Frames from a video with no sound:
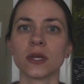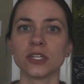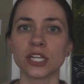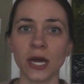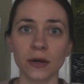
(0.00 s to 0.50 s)

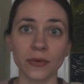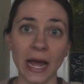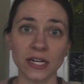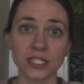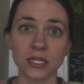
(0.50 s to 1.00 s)
she got a
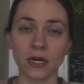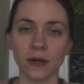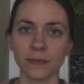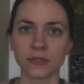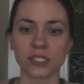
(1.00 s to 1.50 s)
rash
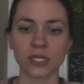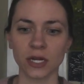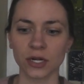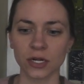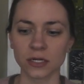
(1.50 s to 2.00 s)
just
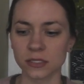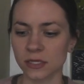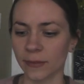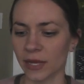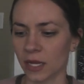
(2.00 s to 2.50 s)
on her
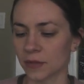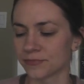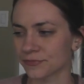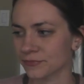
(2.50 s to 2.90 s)
stomach,